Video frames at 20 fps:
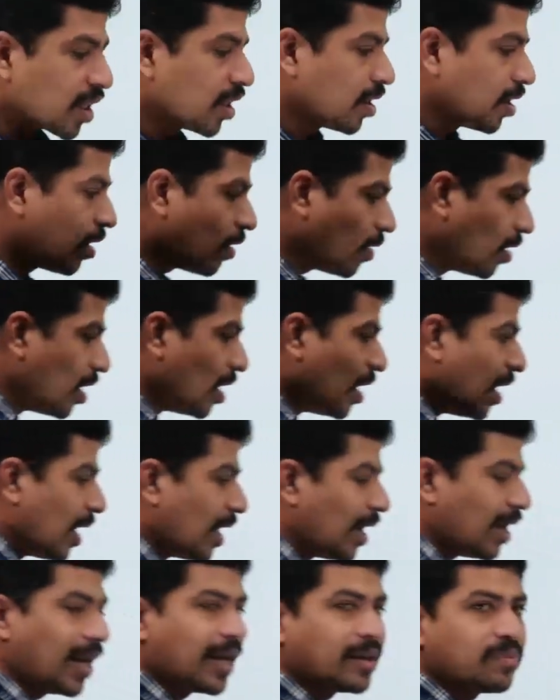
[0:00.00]
Now
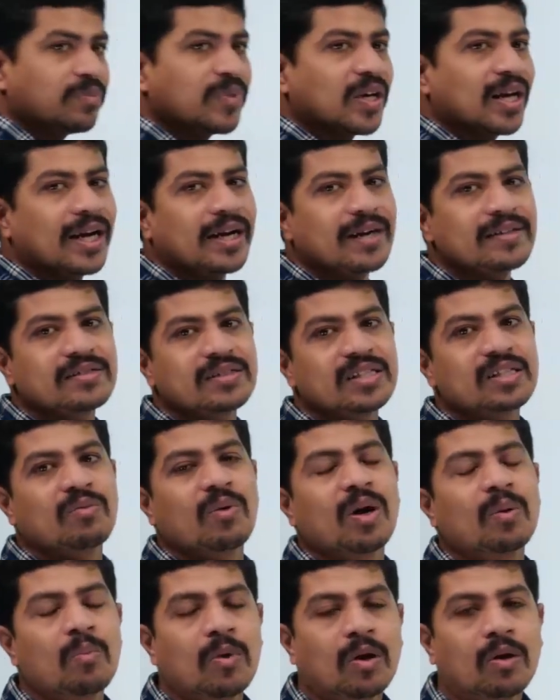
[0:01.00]
let us see
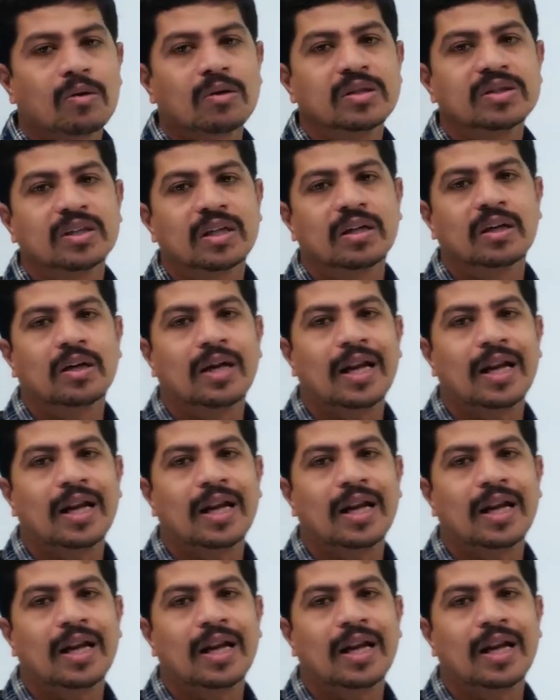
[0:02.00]
one more question,